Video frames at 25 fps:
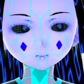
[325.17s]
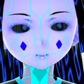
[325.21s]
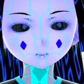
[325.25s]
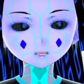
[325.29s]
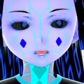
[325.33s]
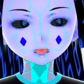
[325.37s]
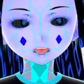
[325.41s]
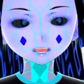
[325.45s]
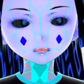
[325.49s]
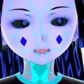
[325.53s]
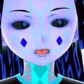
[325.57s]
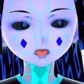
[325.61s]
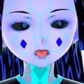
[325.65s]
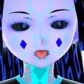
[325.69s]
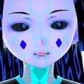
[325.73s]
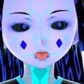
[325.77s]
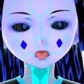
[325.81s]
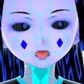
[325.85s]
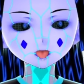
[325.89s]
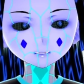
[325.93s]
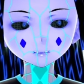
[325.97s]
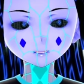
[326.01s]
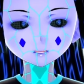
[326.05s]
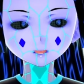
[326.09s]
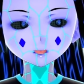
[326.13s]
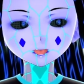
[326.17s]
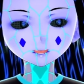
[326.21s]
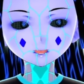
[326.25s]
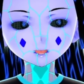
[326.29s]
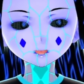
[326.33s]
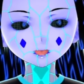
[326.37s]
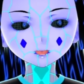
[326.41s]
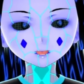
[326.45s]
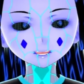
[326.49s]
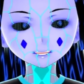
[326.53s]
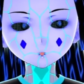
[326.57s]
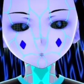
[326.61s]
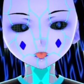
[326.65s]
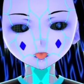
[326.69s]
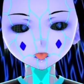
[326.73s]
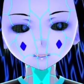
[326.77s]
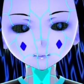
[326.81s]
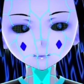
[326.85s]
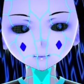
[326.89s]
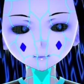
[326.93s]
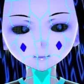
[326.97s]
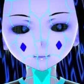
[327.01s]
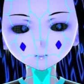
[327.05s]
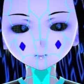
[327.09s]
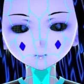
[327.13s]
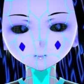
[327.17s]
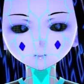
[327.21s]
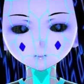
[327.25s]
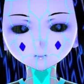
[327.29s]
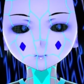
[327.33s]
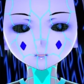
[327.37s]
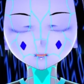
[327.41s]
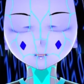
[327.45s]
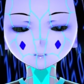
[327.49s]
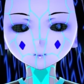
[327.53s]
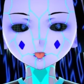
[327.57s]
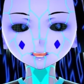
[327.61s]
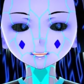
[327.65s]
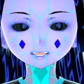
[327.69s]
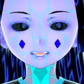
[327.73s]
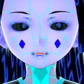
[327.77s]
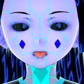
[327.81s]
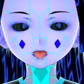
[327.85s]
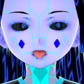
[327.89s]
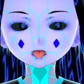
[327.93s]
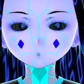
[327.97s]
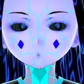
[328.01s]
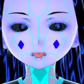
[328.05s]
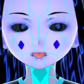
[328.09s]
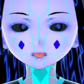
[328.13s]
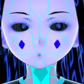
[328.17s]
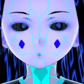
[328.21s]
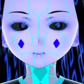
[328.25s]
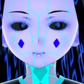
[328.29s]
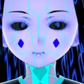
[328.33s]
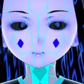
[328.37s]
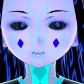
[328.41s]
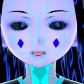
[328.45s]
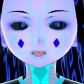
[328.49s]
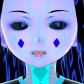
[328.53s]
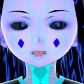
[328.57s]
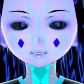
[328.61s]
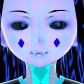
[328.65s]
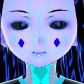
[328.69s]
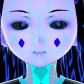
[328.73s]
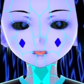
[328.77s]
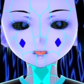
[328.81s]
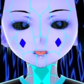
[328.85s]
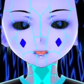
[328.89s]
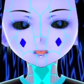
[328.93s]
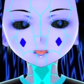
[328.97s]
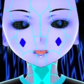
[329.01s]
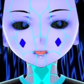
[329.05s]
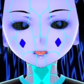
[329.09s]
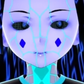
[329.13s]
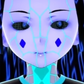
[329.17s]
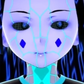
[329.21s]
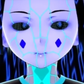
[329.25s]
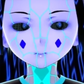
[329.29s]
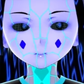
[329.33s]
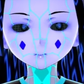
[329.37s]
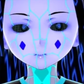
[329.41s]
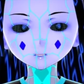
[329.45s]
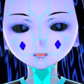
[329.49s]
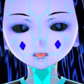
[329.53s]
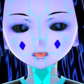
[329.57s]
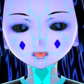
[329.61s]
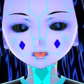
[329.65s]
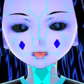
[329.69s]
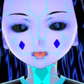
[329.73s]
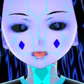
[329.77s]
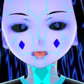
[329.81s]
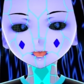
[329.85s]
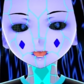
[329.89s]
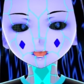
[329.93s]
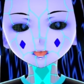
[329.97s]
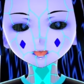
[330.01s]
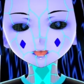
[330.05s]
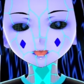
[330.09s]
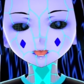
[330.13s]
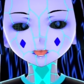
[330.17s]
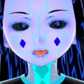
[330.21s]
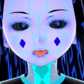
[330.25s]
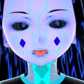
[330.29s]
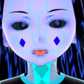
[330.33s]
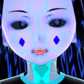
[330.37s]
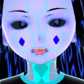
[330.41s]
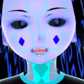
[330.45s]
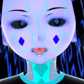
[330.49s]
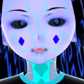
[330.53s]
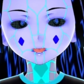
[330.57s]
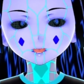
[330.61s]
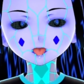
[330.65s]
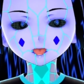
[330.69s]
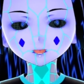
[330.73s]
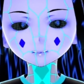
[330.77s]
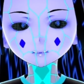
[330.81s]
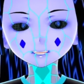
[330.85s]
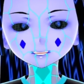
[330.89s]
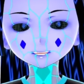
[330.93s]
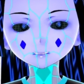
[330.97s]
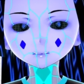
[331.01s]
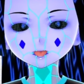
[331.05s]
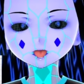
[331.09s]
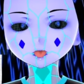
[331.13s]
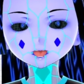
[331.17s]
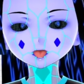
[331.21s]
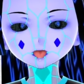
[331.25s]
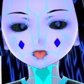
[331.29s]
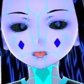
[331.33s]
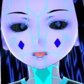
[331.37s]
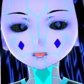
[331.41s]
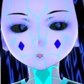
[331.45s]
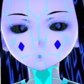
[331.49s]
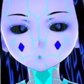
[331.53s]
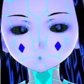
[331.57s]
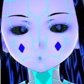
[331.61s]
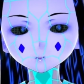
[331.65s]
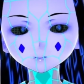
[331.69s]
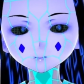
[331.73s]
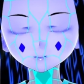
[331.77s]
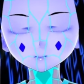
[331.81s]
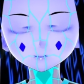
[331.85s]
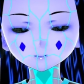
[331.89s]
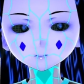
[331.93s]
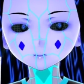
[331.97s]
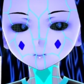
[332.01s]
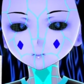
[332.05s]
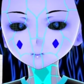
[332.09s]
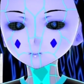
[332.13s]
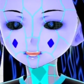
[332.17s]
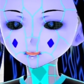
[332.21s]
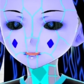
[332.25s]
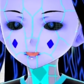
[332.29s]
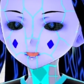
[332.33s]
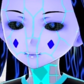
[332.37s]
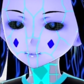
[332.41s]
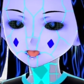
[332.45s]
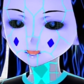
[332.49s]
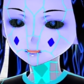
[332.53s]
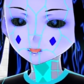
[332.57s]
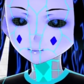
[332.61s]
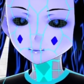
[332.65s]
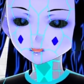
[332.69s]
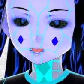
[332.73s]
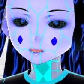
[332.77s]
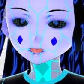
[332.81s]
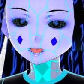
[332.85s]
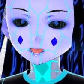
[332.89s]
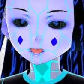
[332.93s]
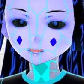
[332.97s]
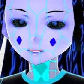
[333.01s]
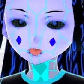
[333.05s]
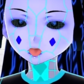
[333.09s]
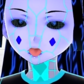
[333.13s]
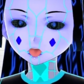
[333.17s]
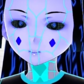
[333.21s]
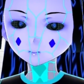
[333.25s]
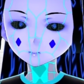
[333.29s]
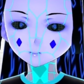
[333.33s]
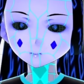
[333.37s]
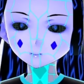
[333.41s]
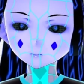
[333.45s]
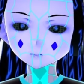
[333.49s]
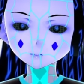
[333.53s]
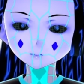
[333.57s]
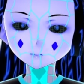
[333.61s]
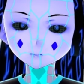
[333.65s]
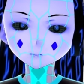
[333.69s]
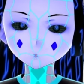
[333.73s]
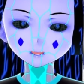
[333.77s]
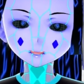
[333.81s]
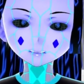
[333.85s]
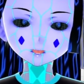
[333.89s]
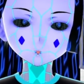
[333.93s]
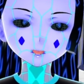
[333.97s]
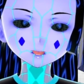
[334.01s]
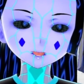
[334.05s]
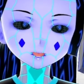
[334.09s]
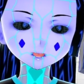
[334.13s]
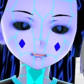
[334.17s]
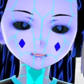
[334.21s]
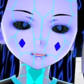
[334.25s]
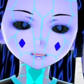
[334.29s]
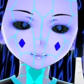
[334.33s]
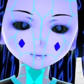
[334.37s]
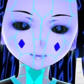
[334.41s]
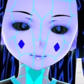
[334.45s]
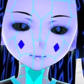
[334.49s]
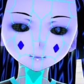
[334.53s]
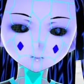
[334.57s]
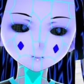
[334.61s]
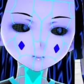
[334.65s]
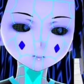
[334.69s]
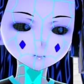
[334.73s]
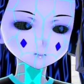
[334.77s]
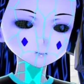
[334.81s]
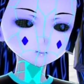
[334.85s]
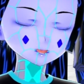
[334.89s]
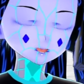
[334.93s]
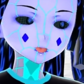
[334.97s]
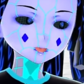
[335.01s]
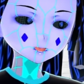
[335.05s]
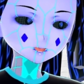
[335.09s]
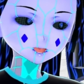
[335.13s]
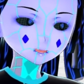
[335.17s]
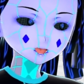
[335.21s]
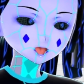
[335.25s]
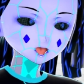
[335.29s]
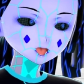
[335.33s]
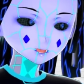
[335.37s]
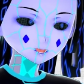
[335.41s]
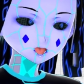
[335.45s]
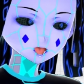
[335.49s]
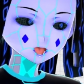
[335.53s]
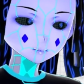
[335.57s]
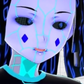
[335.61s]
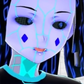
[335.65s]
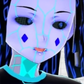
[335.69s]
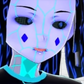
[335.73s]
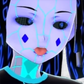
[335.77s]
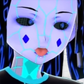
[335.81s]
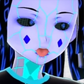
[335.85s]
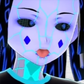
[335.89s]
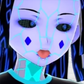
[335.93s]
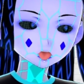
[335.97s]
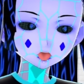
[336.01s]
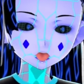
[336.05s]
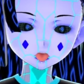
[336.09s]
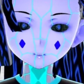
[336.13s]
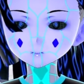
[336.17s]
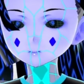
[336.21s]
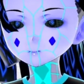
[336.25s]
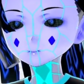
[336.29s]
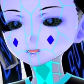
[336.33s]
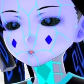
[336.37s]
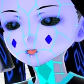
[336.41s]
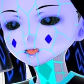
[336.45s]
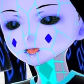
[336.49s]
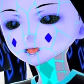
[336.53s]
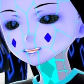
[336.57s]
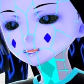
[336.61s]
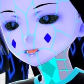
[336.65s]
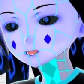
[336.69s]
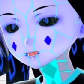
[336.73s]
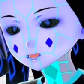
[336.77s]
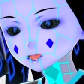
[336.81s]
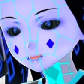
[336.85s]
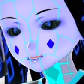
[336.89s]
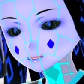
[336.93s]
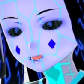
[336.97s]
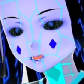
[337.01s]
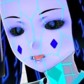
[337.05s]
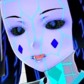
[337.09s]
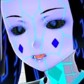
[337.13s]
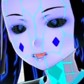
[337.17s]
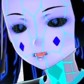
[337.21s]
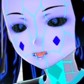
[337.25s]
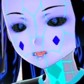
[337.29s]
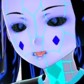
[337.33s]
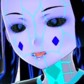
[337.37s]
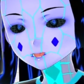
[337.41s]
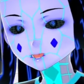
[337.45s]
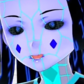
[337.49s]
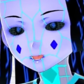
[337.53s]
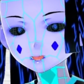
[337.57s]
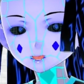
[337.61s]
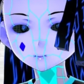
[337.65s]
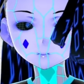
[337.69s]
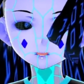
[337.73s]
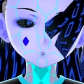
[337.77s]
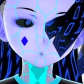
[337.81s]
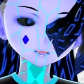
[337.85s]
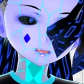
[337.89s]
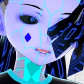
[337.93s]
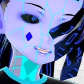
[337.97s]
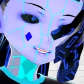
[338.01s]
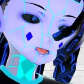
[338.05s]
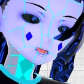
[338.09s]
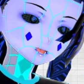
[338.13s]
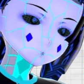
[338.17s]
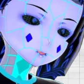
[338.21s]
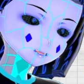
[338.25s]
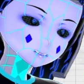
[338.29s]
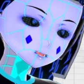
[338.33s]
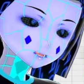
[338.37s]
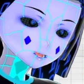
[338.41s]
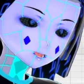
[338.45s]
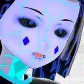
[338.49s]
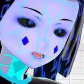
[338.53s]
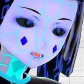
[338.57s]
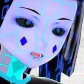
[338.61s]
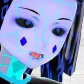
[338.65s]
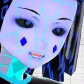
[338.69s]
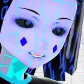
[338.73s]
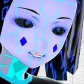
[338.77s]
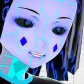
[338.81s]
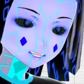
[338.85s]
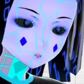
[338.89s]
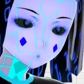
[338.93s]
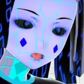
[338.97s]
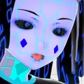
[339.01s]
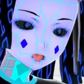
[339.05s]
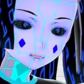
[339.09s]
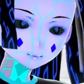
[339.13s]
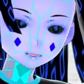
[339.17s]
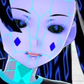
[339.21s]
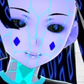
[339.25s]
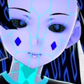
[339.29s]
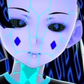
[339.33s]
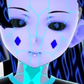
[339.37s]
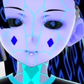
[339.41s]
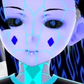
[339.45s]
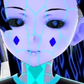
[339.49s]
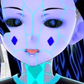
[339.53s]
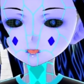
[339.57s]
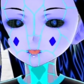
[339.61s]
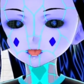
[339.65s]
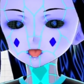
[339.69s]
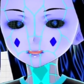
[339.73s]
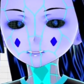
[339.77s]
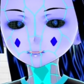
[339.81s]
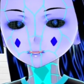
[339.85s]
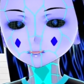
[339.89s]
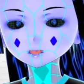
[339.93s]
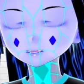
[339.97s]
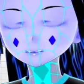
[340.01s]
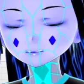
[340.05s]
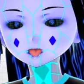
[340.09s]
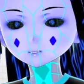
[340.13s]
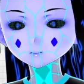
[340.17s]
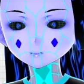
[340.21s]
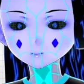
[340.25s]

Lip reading: and I lost 50 games, well, I would put 50 into this x value, and this would be 0, which means you'd be dividing by 0, you'd get your infinity, it would take you infinity games. Congratulations.